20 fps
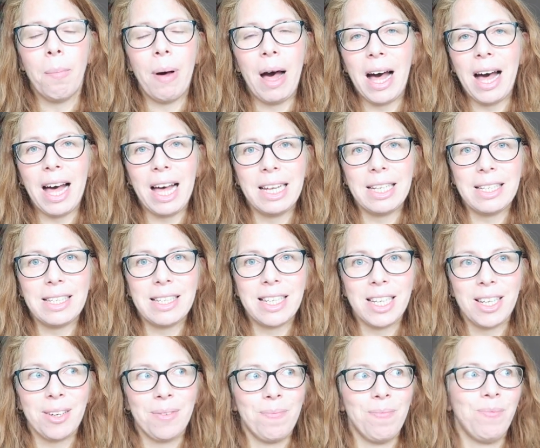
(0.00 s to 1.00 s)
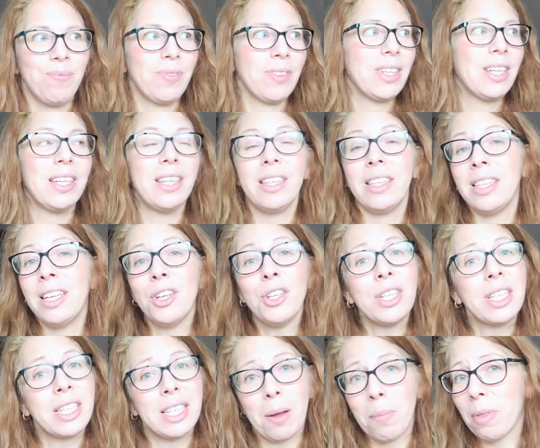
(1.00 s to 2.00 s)
But
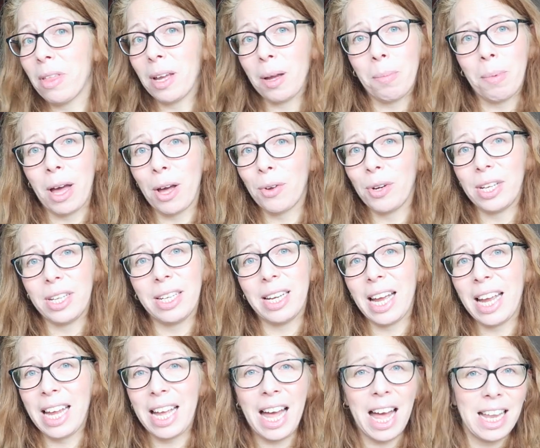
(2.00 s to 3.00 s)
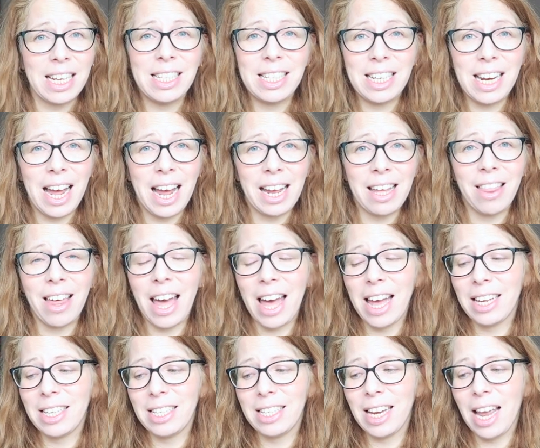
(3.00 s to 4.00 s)
there is something about it. I can't deny
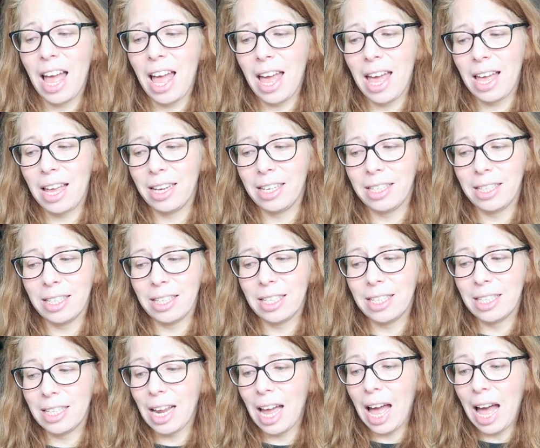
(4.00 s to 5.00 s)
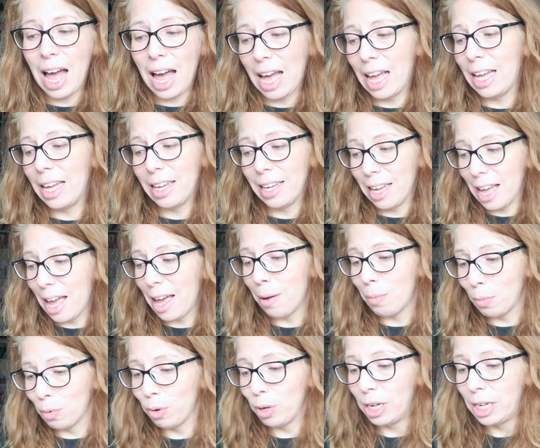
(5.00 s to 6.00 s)
that. And I
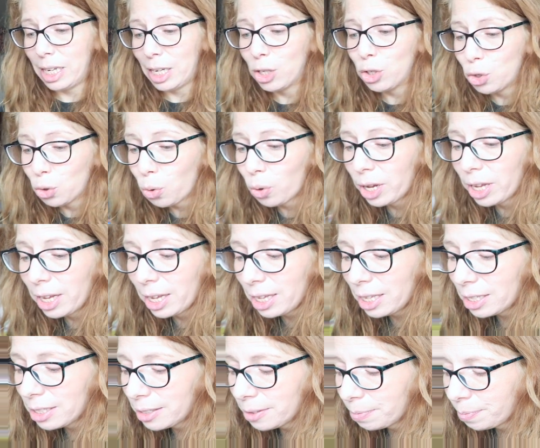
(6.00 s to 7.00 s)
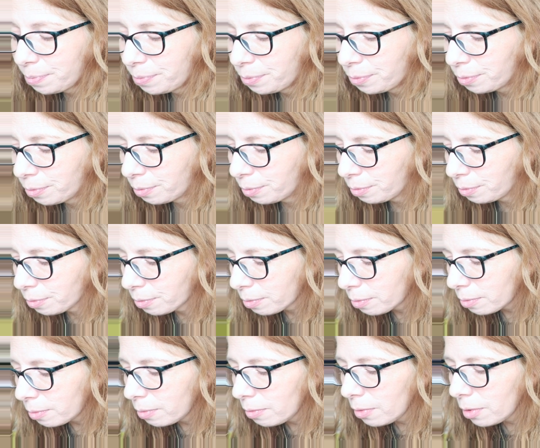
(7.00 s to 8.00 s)
am really enjoying it.
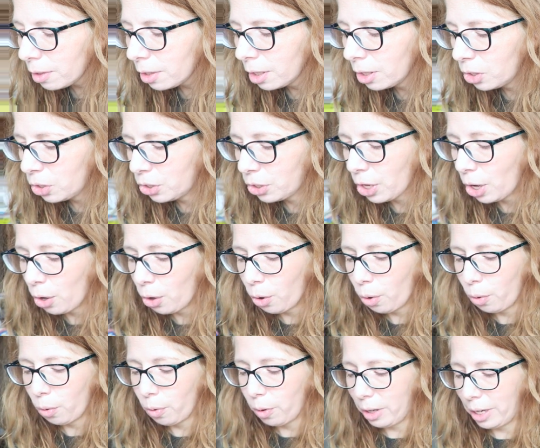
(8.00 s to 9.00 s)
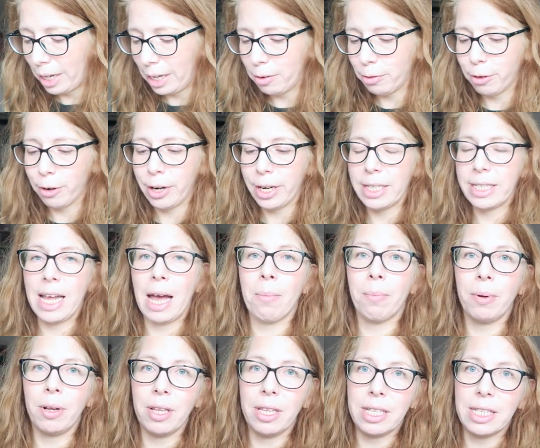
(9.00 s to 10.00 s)
So like, for
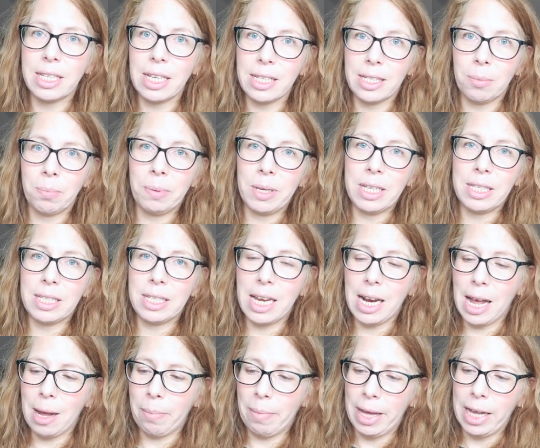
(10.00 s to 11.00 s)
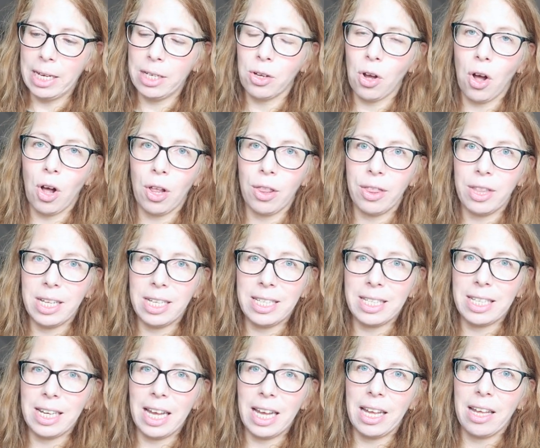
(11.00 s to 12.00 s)
example, this is a piece that I made on
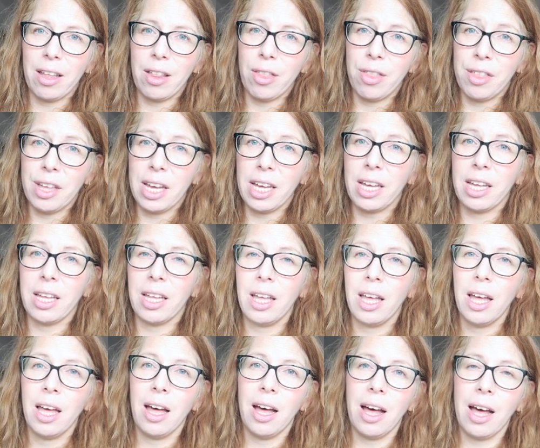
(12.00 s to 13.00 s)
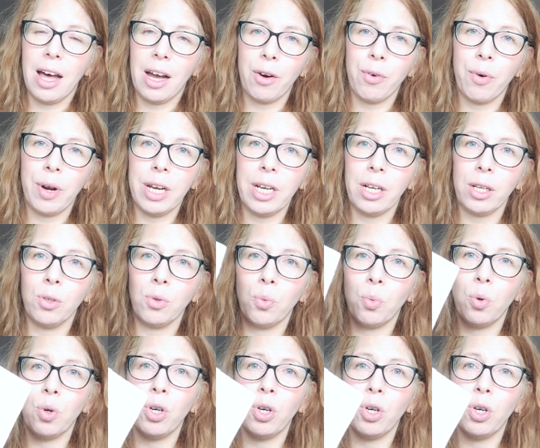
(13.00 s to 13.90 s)
these like thick uh, cradled